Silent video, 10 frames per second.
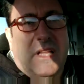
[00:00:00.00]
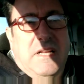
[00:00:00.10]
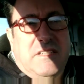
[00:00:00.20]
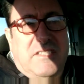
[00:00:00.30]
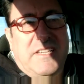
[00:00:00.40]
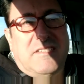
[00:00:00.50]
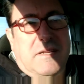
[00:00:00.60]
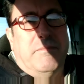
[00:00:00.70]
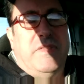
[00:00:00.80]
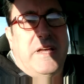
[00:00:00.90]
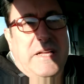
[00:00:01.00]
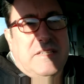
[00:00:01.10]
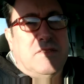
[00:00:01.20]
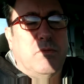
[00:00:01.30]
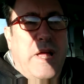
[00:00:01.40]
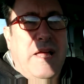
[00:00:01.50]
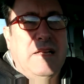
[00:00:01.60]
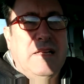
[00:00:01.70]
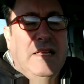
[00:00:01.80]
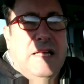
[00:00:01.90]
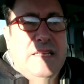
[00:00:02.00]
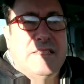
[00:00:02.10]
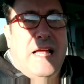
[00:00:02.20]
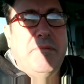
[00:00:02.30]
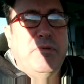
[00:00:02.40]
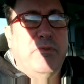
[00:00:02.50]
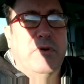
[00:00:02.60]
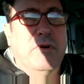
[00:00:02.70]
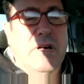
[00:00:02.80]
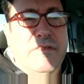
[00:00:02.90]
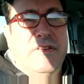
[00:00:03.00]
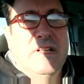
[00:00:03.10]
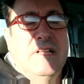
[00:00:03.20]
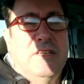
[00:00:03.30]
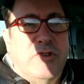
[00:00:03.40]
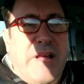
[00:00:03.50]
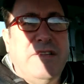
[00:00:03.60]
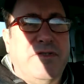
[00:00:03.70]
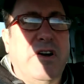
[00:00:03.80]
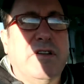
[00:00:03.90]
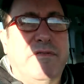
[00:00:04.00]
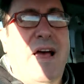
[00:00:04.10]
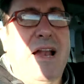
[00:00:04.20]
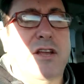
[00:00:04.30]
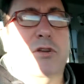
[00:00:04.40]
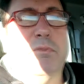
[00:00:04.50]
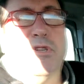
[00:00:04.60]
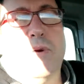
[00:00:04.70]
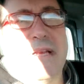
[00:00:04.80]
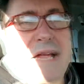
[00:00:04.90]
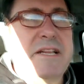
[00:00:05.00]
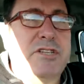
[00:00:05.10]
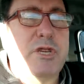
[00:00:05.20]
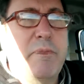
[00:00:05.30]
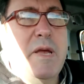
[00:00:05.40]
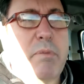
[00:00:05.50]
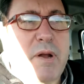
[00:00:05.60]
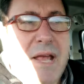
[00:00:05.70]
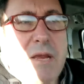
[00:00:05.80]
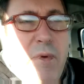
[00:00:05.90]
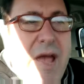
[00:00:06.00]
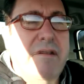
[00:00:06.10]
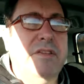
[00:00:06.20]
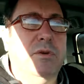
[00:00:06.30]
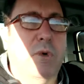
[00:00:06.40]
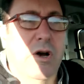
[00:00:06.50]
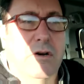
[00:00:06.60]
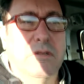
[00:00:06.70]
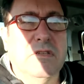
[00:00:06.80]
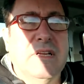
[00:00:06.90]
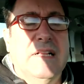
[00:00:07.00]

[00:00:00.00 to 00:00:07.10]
a system that is where is capable of transferring value between any two people anywhere in the world